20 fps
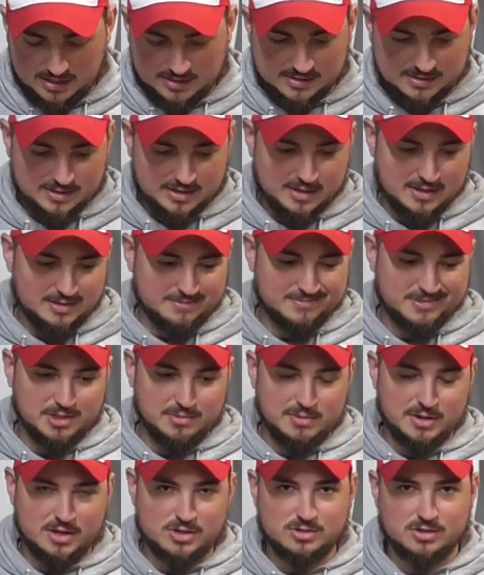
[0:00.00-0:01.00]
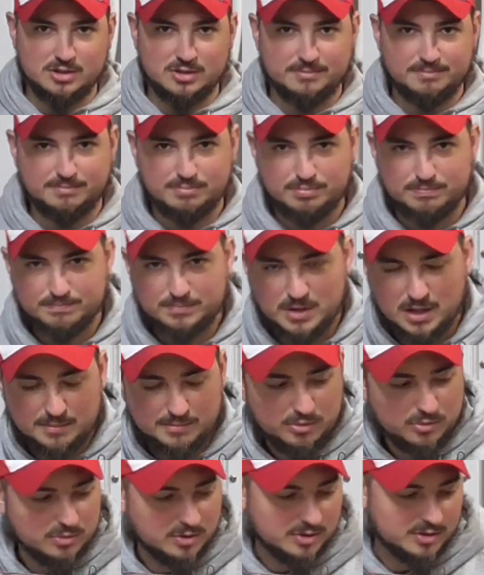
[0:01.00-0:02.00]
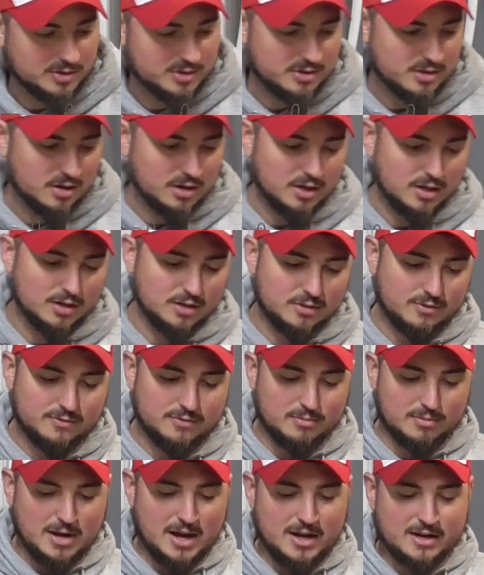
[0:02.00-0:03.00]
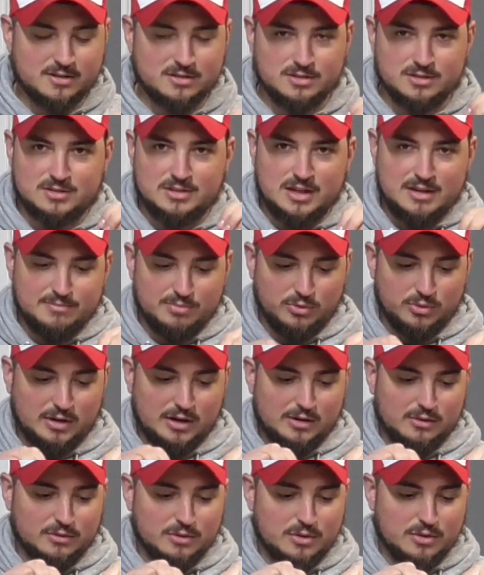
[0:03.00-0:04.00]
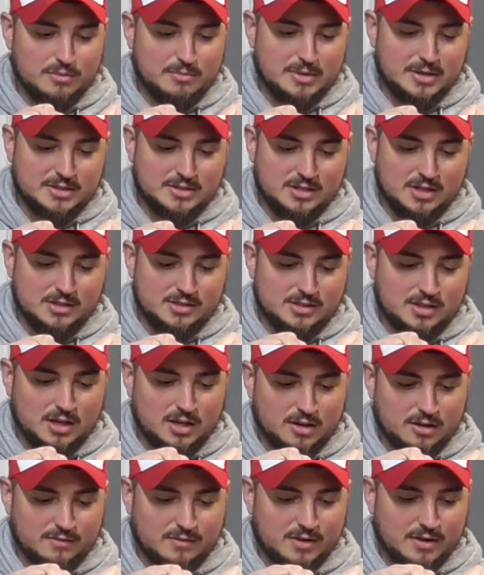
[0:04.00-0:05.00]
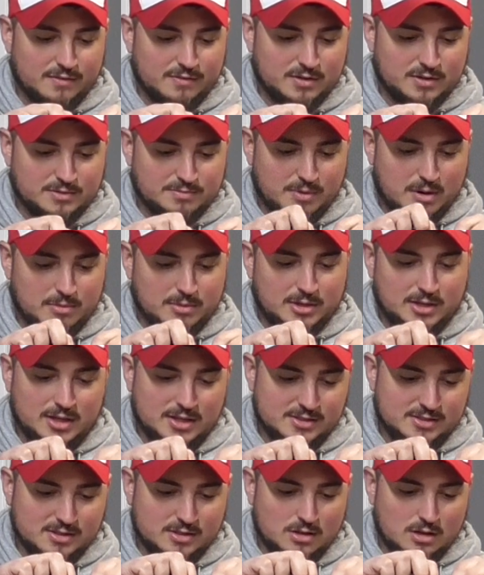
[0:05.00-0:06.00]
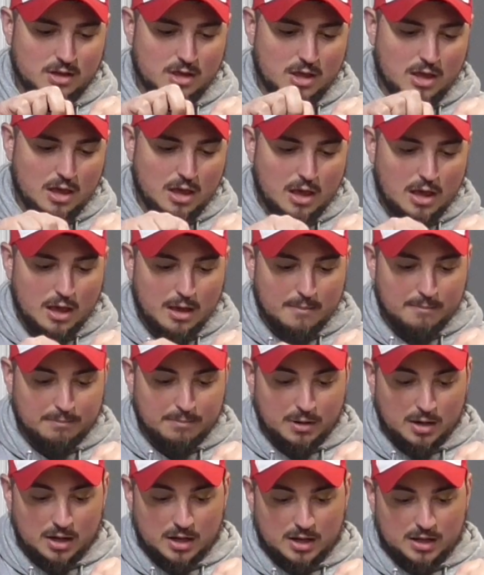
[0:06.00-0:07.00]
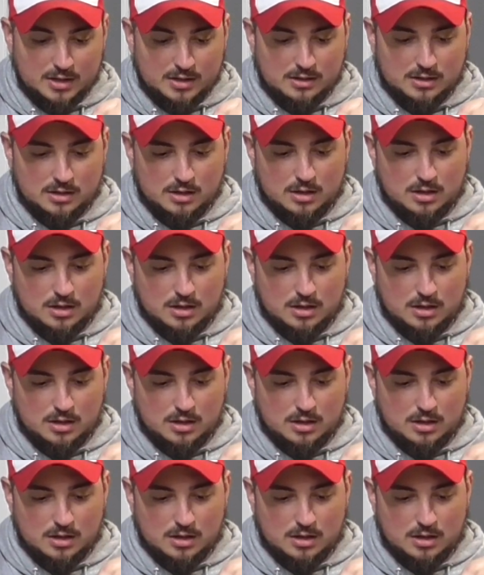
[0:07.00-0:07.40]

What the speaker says: it's something extra, kind of pulling on your string. From an accuracy standpoint, I don't know that it makes a ton of difference, probably doesn't, but